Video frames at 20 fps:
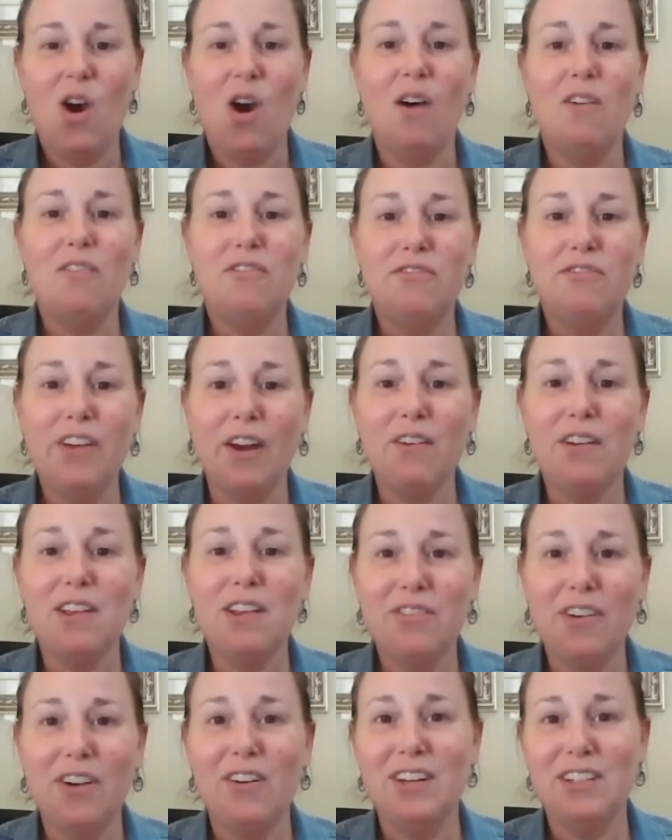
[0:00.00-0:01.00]
are very,
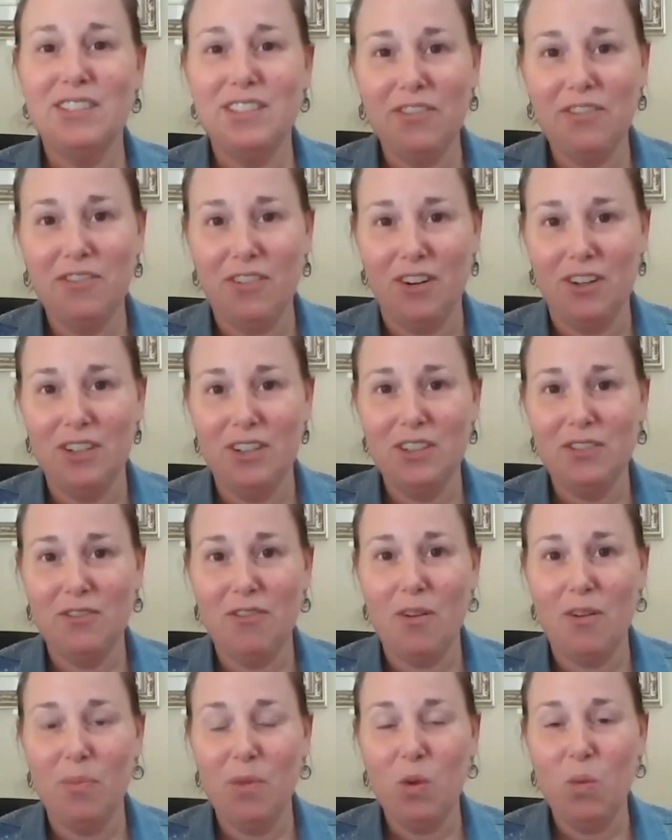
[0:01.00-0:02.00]
very different
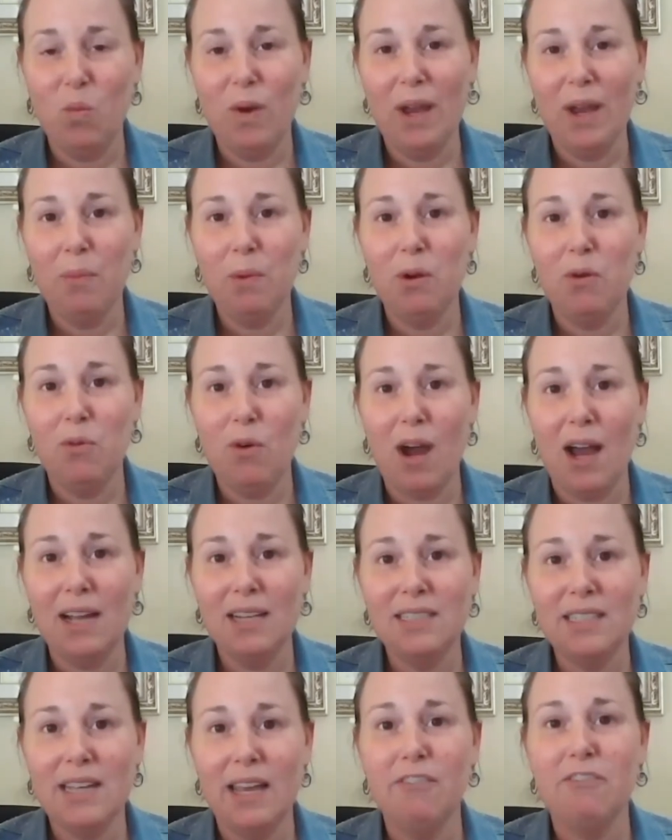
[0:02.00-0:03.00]
from the way we
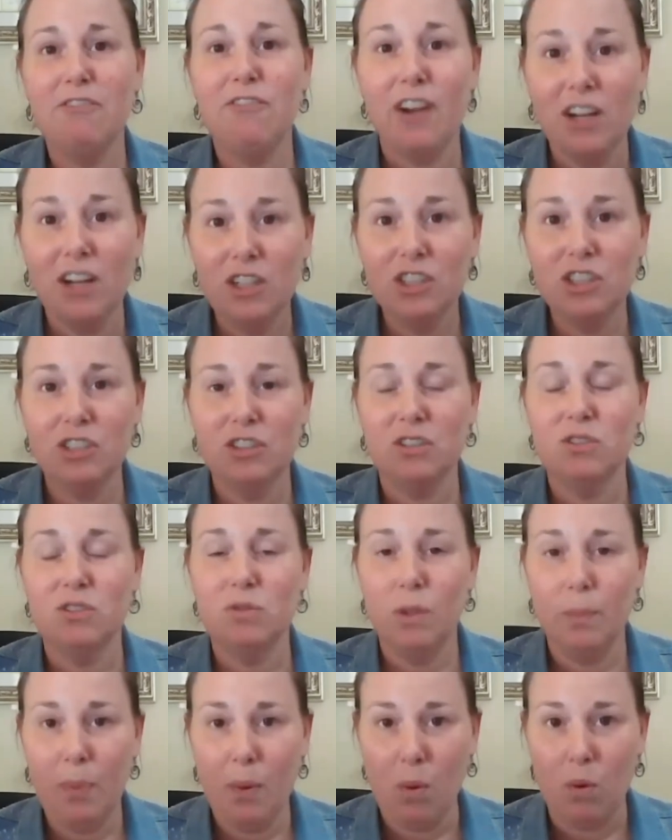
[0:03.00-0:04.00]
write a functional
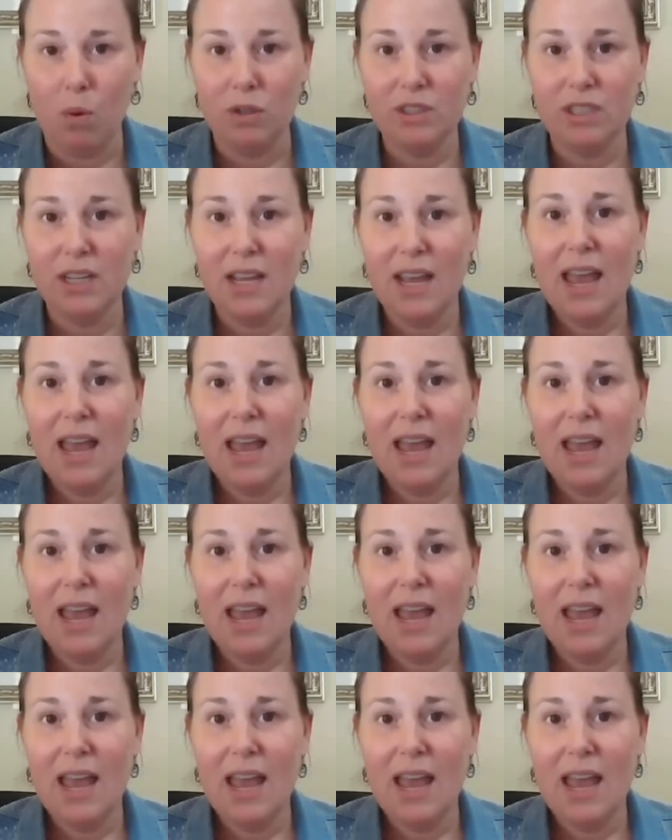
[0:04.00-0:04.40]
report.